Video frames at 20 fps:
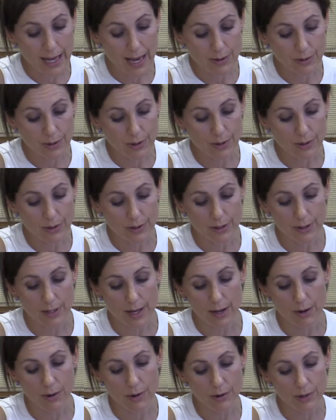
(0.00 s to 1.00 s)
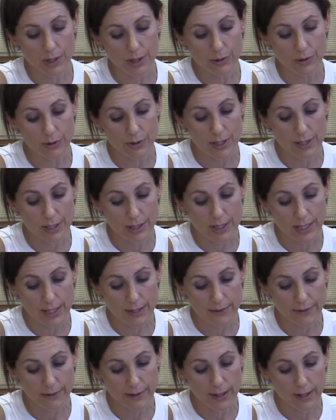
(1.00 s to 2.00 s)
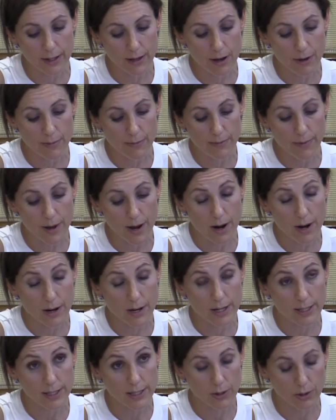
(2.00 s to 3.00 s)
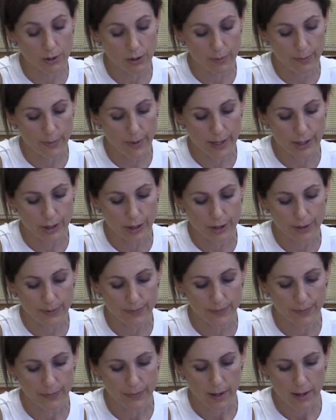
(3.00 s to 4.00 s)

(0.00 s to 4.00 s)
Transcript: households according to the chief income earners' occupation.